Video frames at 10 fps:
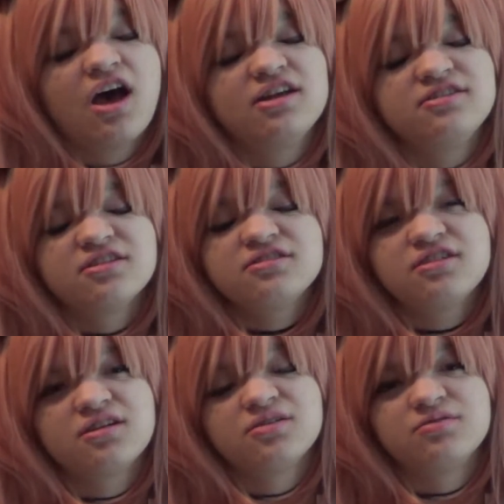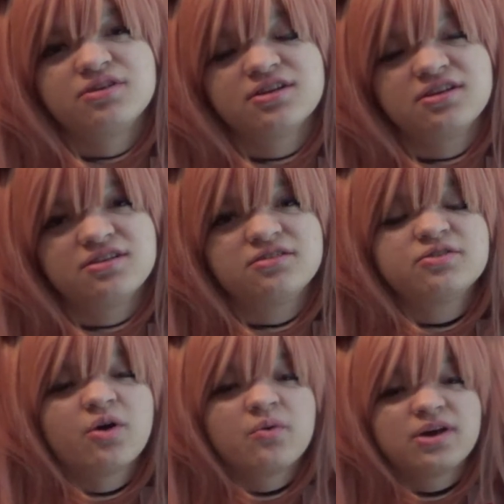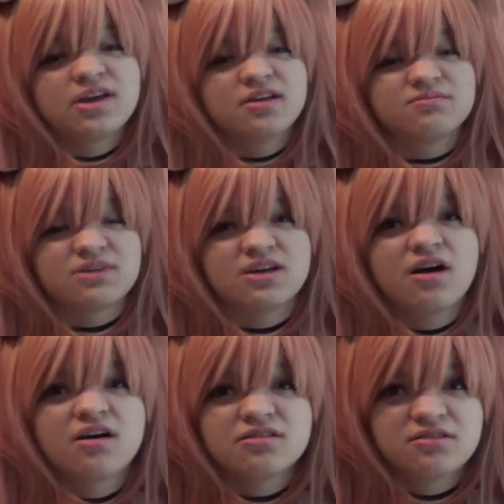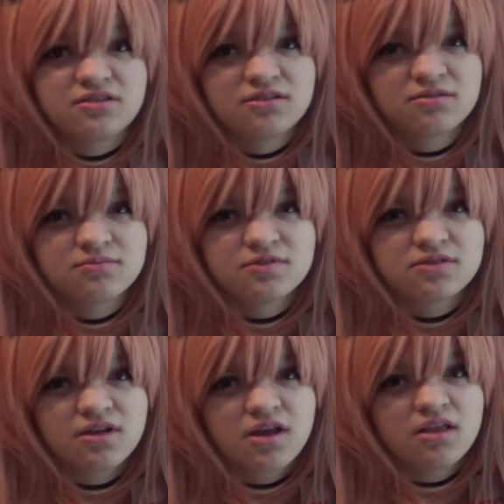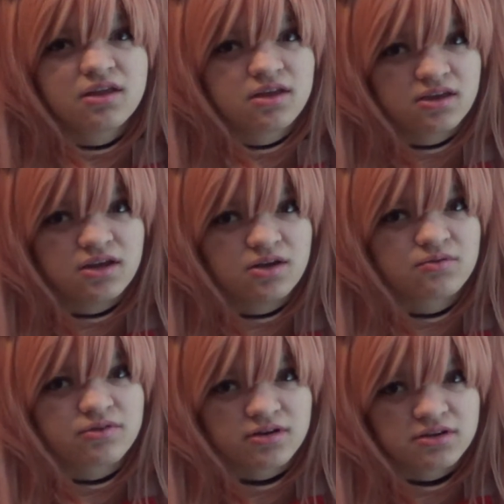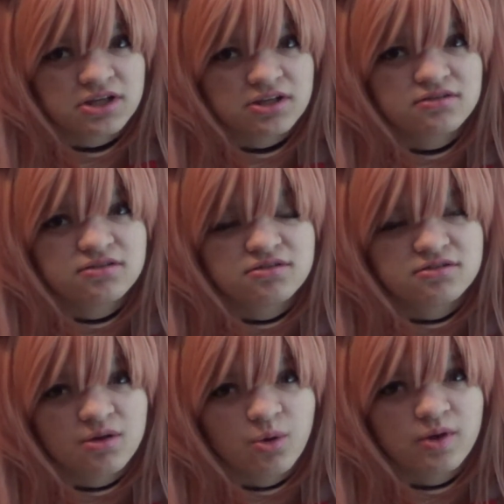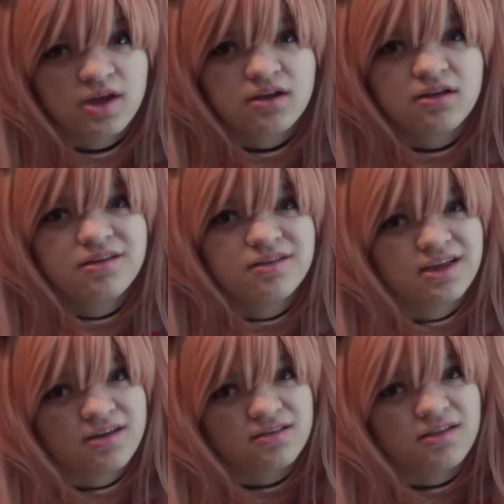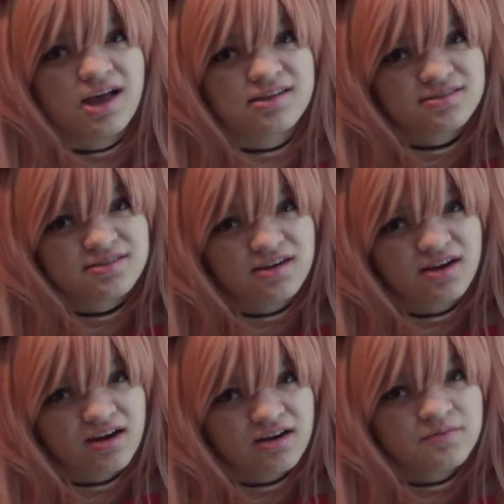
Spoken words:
just started really sewing my costumes, getting really into sewing like last year.